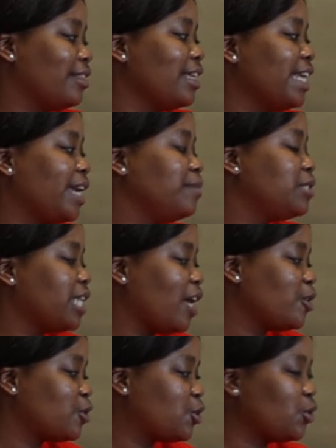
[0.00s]
name
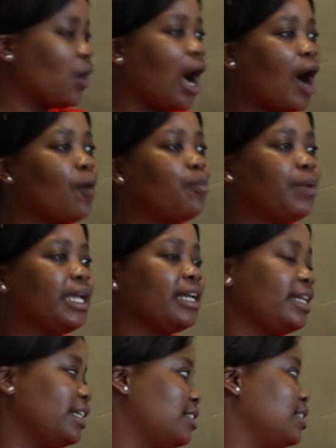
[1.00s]
tells you how big
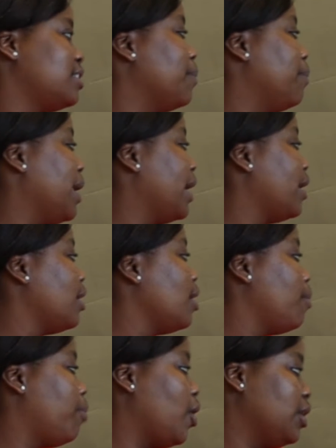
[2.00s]
it is. It's a
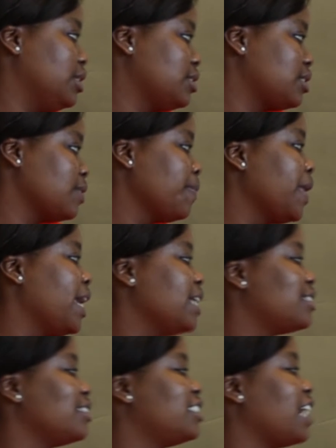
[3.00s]
megapolis.
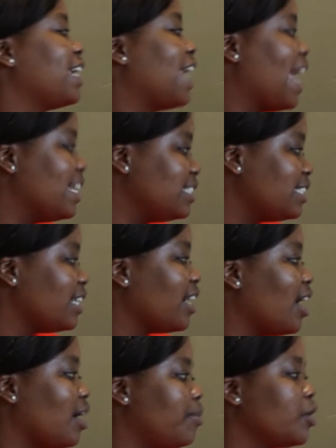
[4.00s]
It's a
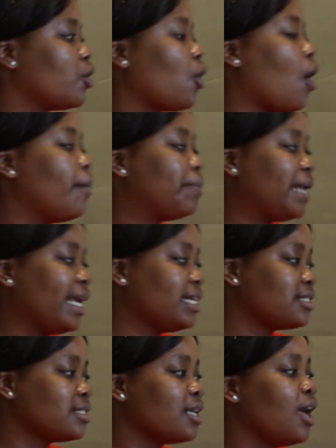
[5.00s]
gigantic urban
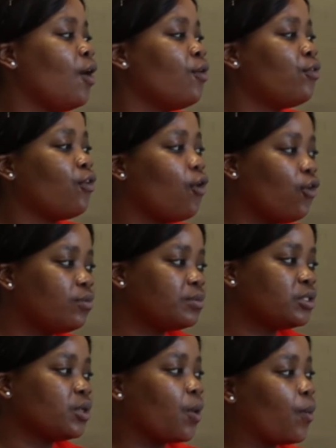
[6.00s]
complex
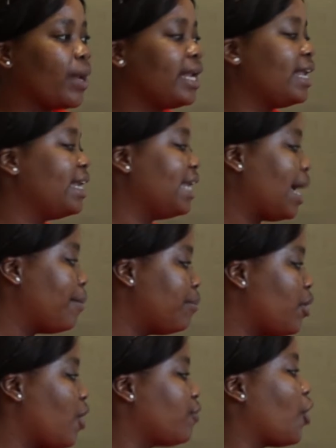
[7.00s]
formed when a
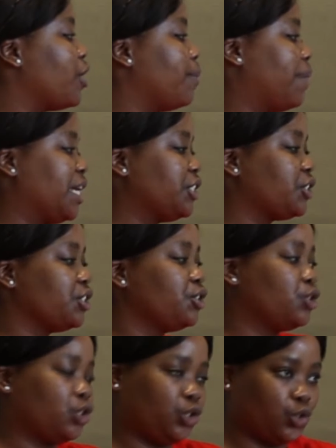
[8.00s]
number of
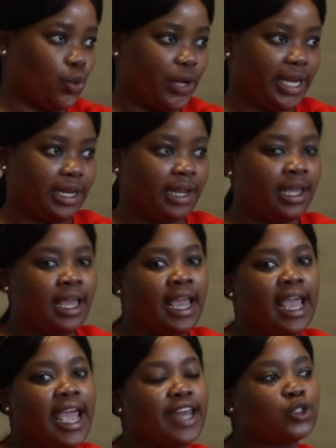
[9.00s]
conurbations join.
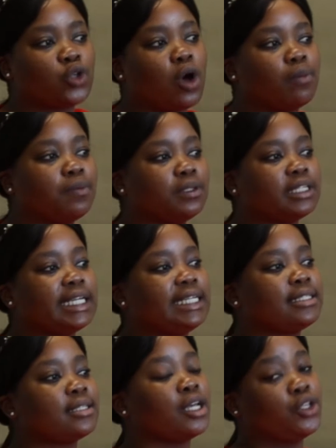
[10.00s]
An example
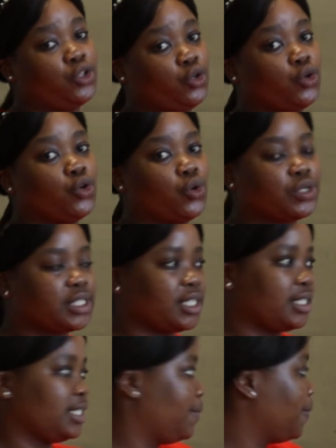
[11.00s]
is New York
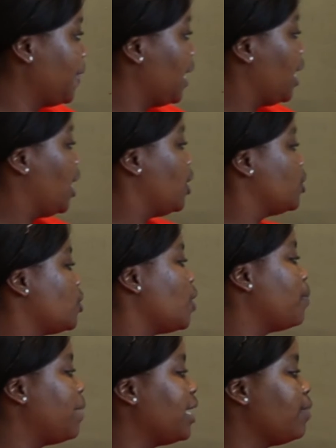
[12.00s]
City.
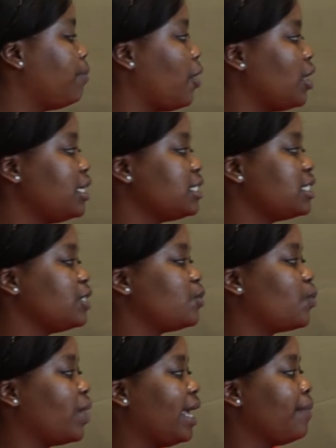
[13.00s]
So a megapolis is
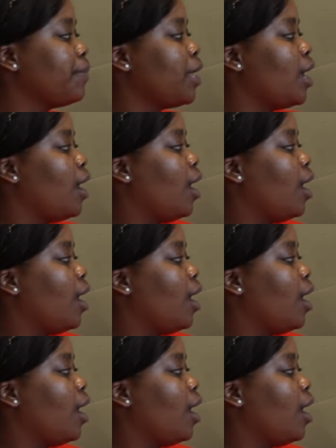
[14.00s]
where